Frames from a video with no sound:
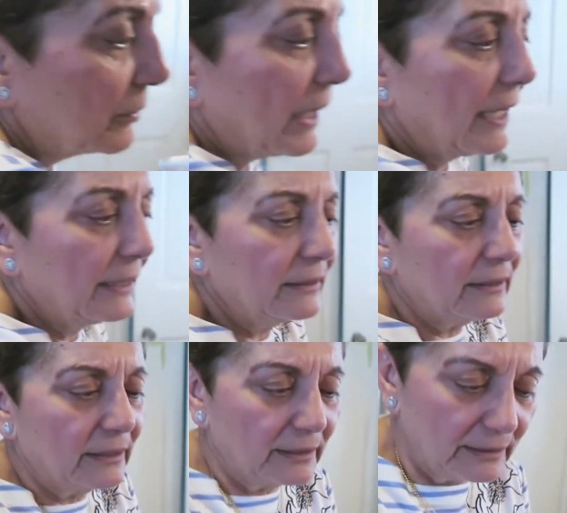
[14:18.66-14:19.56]
right
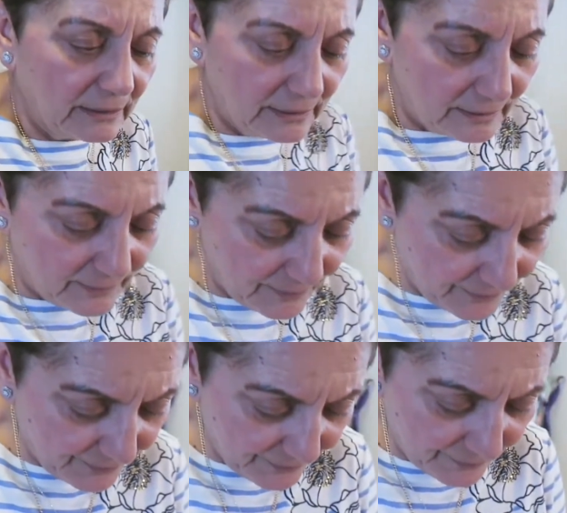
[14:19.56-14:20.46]
dessert, or you
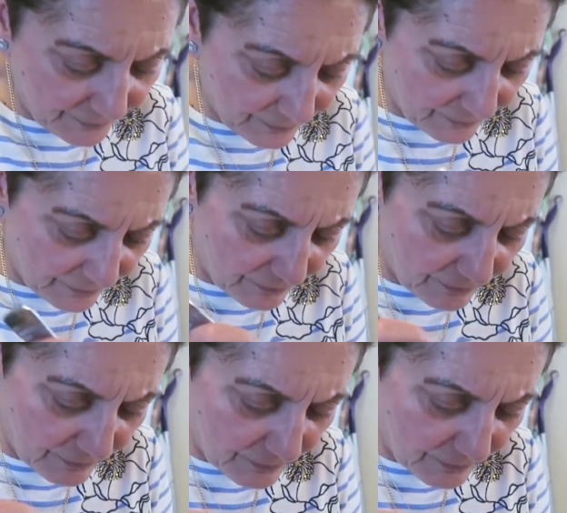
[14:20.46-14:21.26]
have a very small